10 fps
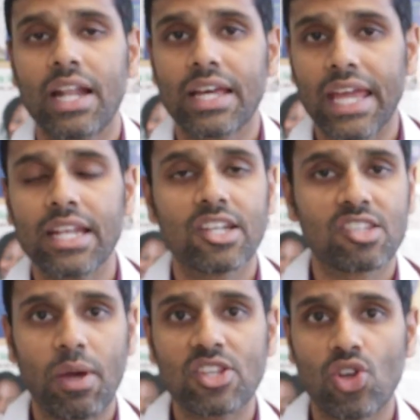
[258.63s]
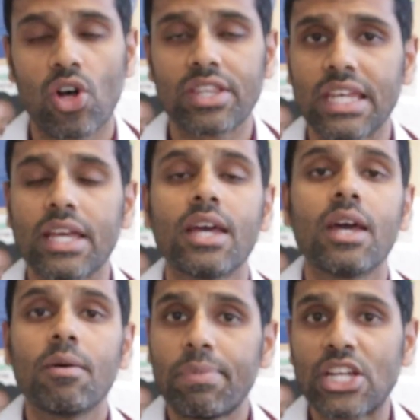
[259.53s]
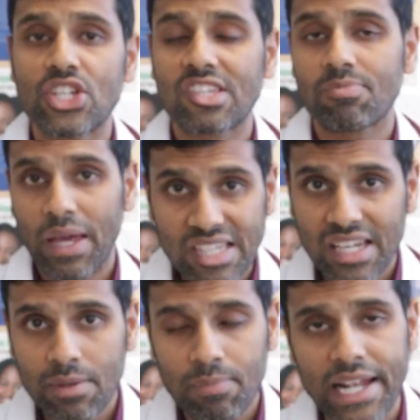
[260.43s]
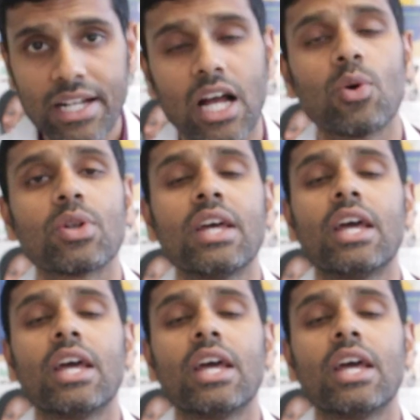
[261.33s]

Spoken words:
And again, it is based on the patient's baseline platelet count.